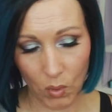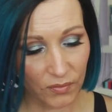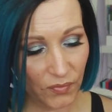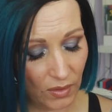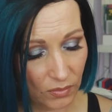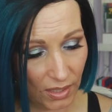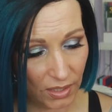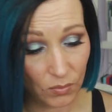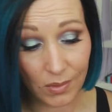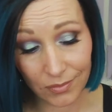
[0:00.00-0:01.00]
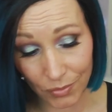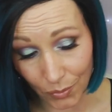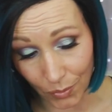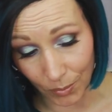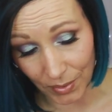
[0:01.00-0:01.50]
one foundation well
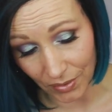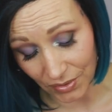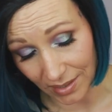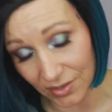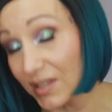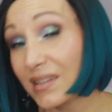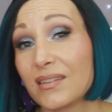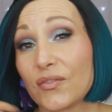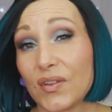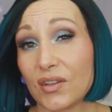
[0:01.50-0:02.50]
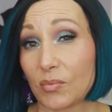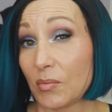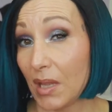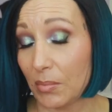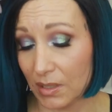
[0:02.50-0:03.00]
two because I actually need to finish
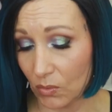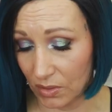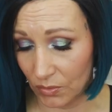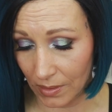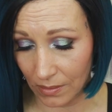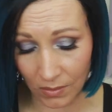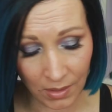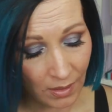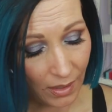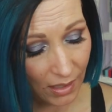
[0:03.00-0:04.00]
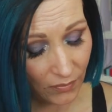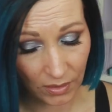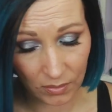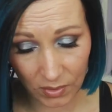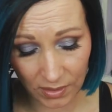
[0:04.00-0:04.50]
up the Maybelline one as well I have
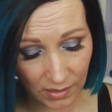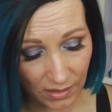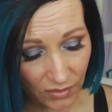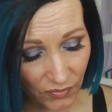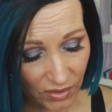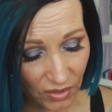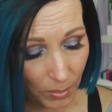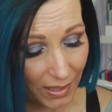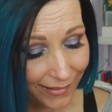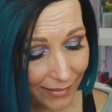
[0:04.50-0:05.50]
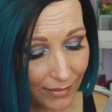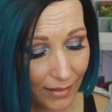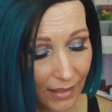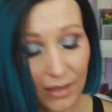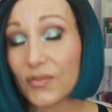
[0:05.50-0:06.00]
another one that I need to finish up and
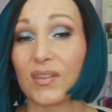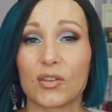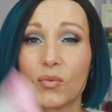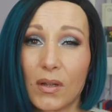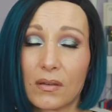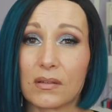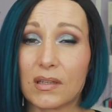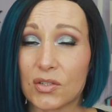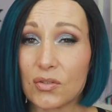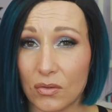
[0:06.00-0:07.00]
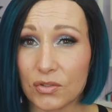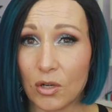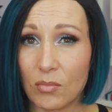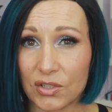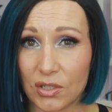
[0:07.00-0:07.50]
I have this one this is
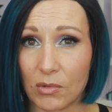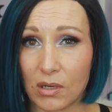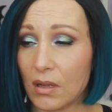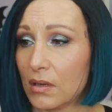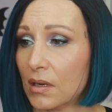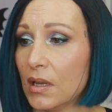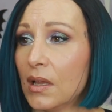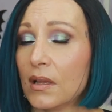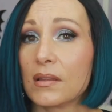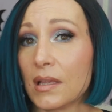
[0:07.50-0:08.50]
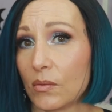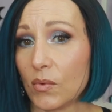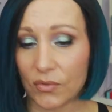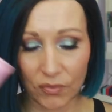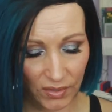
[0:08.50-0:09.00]
also my summer color that I
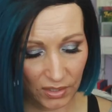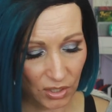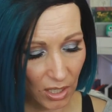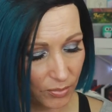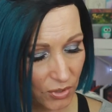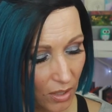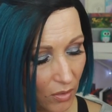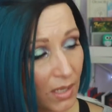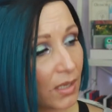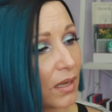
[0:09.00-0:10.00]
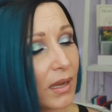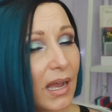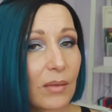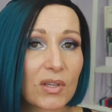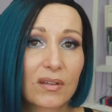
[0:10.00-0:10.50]
want to finish up so uh,
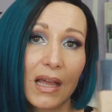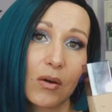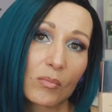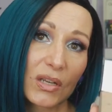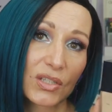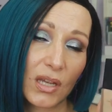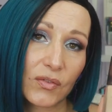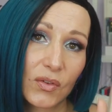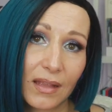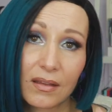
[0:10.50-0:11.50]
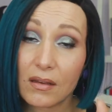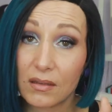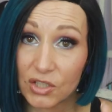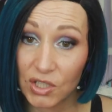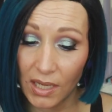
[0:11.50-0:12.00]
I'm not allowing myself to get
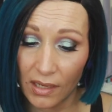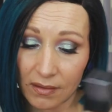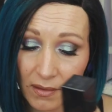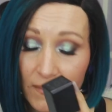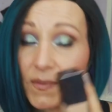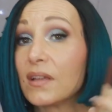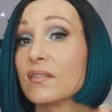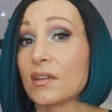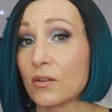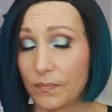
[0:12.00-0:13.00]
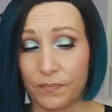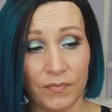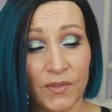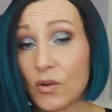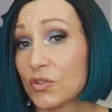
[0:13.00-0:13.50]
another shade until
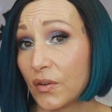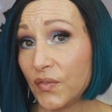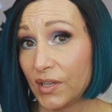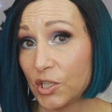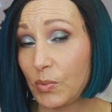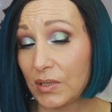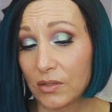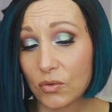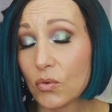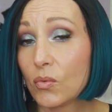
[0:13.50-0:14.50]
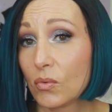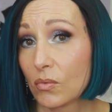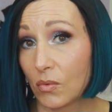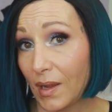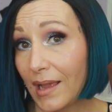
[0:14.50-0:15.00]
those are finished but I do
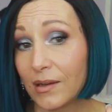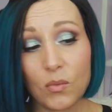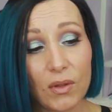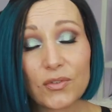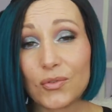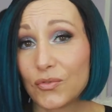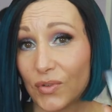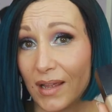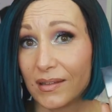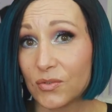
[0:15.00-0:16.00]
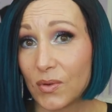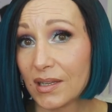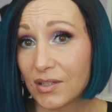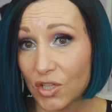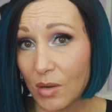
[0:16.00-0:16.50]
kind of want to try this
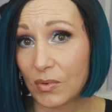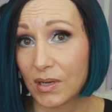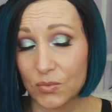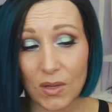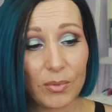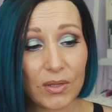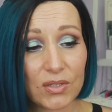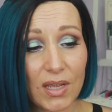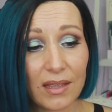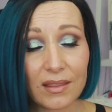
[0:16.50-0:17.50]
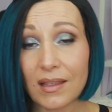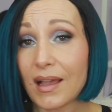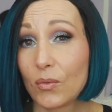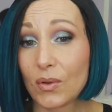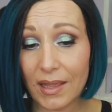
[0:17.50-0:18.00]
one in summer as well because I
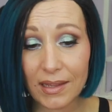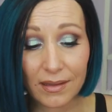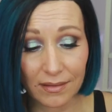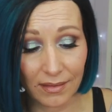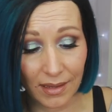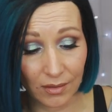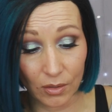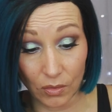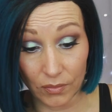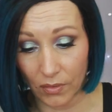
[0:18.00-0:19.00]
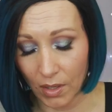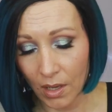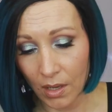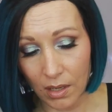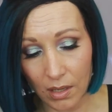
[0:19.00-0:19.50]
think I will like it then a lot. Uh,
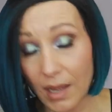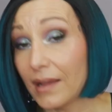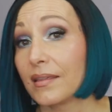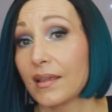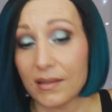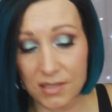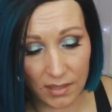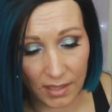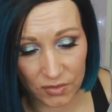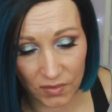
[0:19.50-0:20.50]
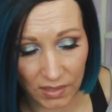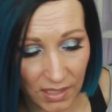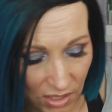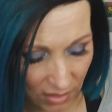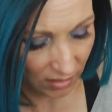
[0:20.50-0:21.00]
I think it's a nice
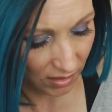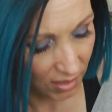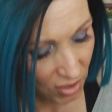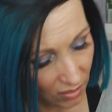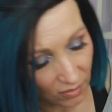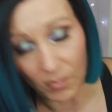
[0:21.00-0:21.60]
foundation. It, it's